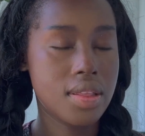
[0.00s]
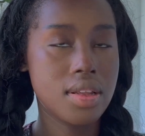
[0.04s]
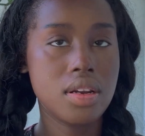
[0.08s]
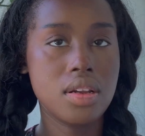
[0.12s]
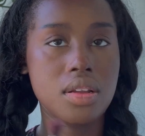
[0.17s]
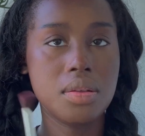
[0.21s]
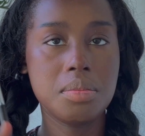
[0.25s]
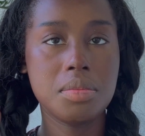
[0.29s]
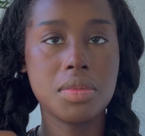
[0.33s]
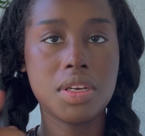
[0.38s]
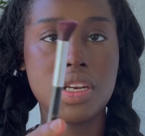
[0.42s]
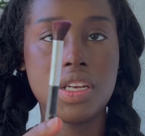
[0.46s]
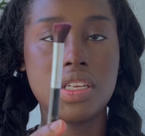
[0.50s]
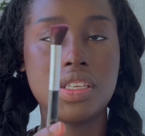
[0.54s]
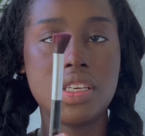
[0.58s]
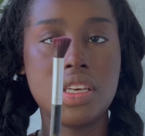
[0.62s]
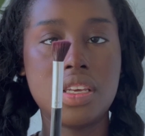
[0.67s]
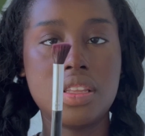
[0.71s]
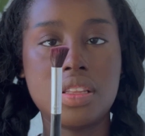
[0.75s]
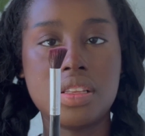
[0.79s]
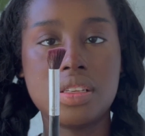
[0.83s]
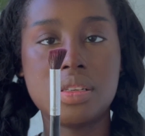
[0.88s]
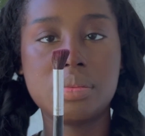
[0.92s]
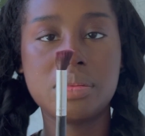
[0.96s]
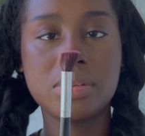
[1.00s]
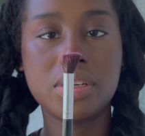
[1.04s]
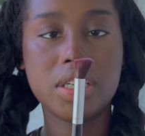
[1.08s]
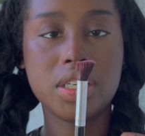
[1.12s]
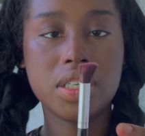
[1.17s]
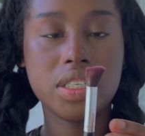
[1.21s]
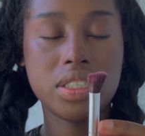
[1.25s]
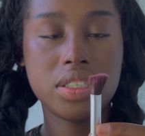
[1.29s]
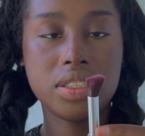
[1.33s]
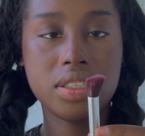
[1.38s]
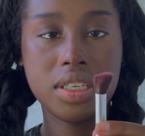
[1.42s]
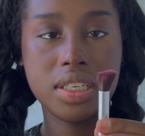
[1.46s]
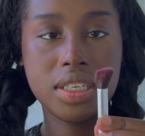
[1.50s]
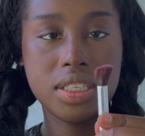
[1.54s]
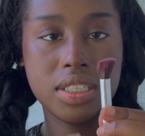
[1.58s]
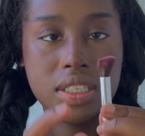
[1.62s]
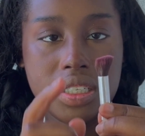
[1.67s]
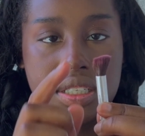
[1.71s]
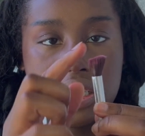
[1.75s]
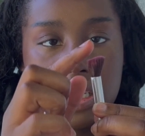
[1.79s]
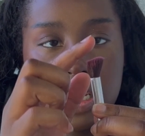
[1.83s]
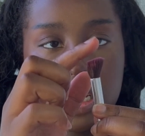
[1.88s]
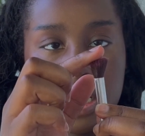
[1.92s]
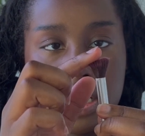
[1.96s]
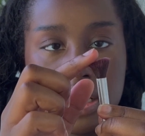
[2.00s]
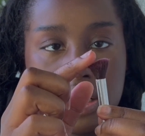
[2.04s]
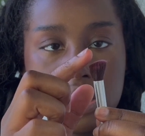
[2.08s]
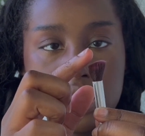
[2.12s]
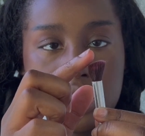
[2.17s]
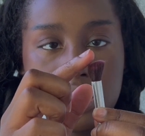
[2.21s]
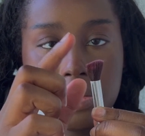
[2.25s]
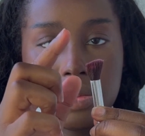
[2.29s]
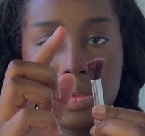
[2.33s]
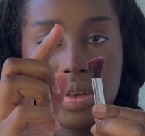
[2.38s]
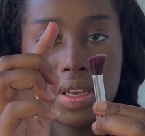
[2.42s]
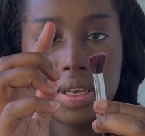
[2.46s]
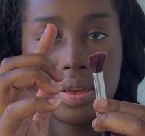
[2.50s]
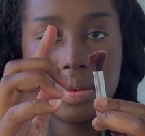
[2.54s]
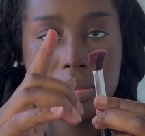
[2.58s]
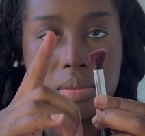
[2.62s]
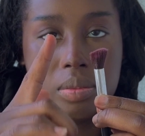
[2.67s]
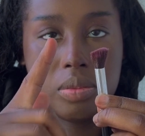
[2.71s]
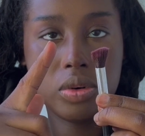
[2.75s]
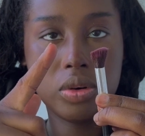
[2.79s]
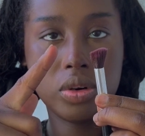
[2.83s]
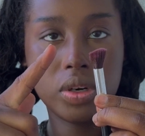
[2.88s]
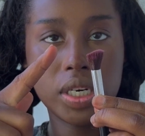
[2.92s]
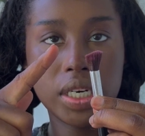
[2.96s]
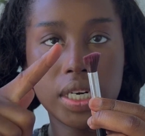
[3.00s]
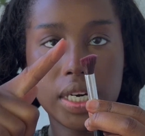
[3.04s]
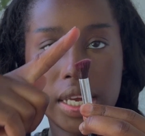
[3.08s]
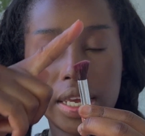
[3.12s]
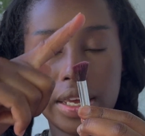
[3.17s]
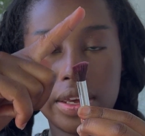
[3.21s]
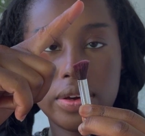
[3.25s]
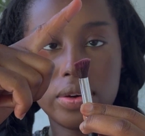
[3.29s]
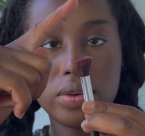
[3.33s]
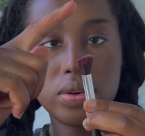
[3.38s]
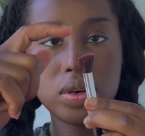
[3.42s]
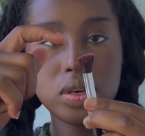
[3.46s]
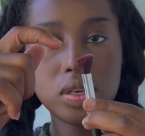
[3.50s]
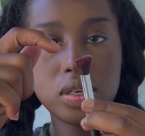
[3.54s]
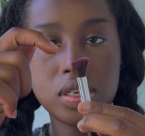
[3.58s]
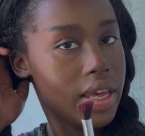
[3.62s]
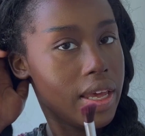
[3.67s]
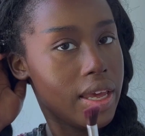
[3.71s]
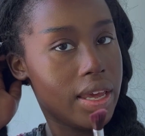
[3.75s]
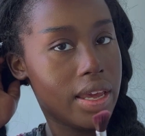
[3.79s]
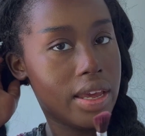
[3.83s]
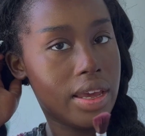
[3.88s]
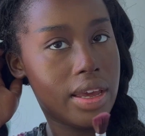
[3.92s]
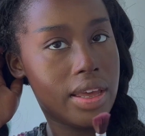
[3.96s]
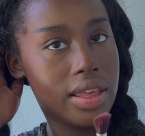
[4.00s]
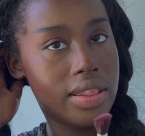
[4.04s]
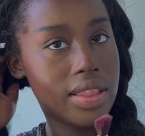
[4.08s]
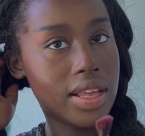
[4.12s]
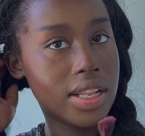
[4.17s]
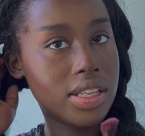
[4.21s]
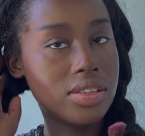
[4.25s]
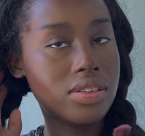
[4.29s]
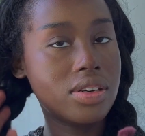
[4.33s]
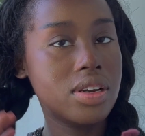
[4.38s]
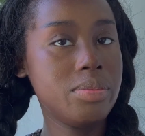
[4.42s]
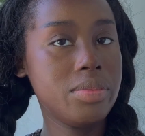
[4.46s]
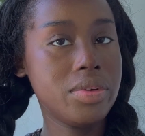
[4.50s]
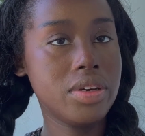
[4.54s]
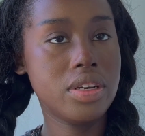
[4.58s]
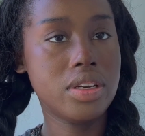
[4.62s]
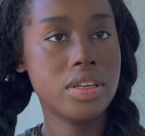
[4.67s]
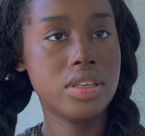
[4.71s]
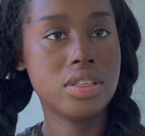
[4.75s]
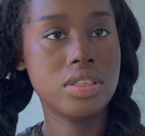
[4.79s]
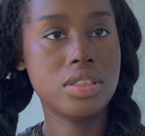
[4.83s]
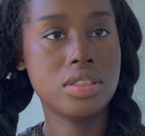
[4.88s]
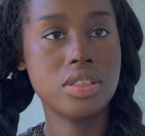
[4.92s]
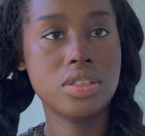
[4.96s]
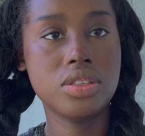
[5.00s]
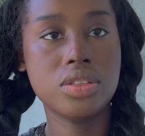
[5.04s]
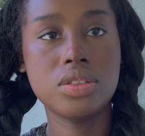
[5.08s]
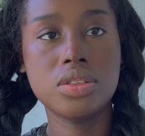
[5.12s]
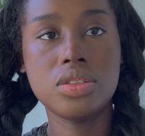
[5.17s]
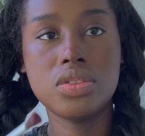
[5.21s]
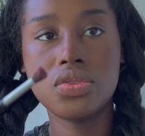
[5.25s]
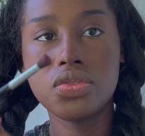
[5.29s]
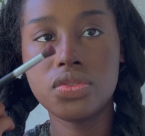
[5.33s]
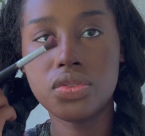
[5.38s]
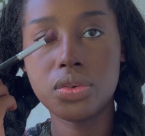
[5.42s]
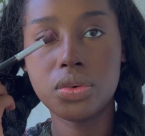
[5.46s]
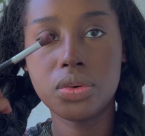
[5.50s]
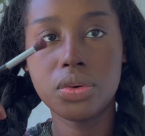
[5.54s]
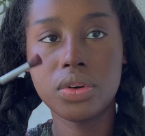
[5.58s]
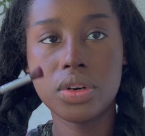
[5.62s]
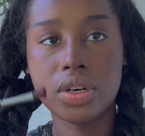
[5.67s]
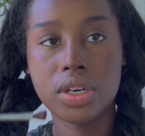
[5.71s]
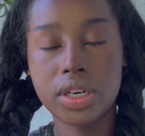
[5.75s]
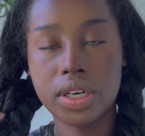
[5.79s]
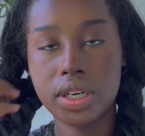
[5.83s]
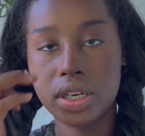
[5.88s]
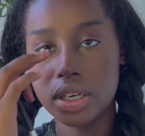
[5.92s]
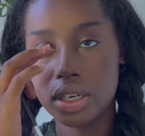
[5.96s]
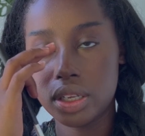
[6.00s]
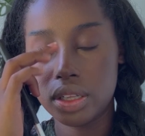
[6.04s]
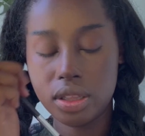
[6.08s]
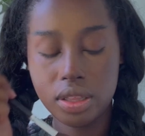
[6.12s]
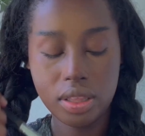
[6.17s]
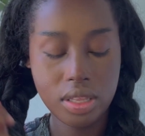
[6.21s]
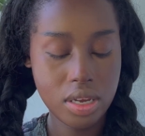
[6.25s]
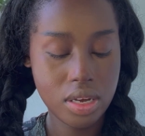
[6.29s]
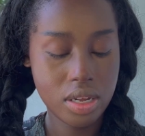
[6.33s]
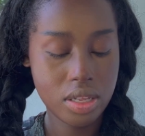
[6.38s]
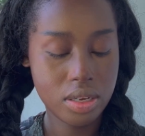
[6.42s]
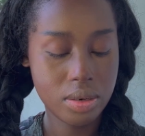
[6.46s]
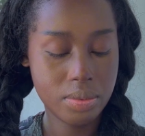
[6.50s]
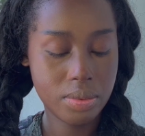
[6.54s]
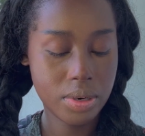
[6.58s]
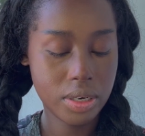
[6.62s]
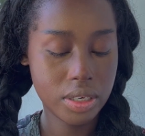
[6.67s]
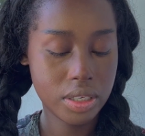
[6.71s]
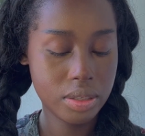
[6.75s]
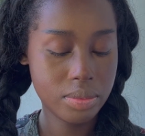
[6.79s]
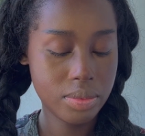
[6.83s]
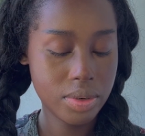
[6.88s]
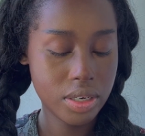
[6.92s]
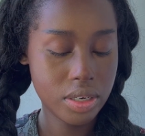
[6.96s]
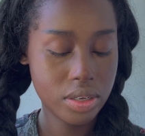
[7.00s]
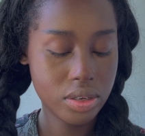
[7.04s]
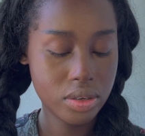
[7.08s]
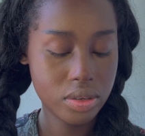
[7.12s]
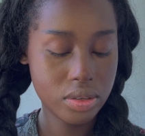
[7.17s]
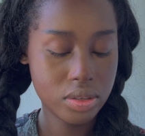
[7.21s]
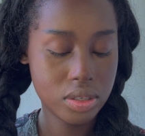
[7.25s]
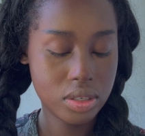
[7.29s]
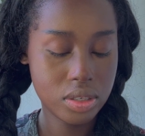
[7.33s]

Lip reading: then I'm gonna take this brush, it's just like a little bit more angled, and that's what I'm gonna use for the other parts of my nose,